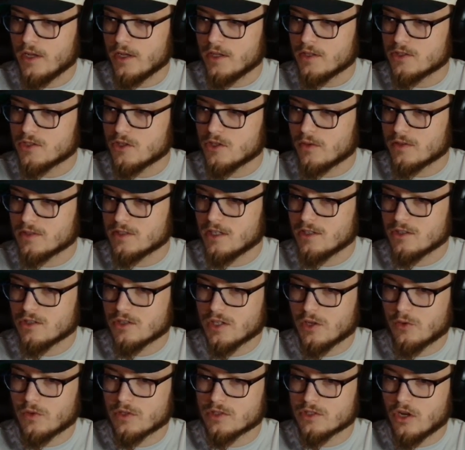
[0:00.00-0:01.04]
So
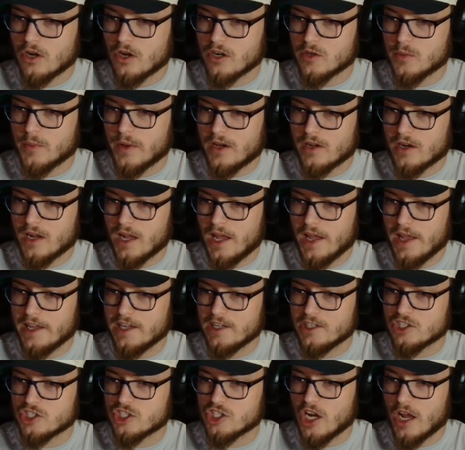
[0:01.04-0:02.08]
essentially we're talking about a
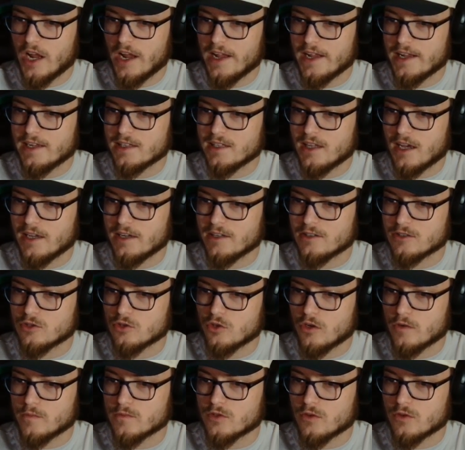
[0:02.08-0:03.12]
giant line of
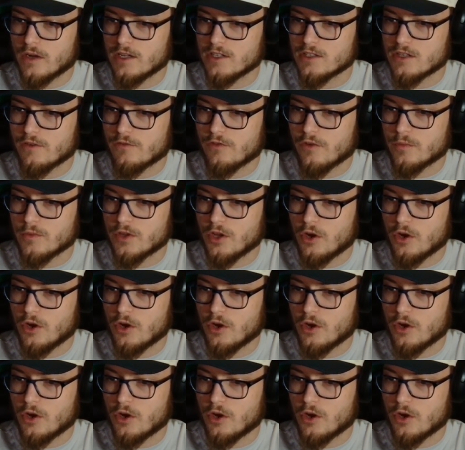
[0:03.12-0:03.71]
storms ranging from the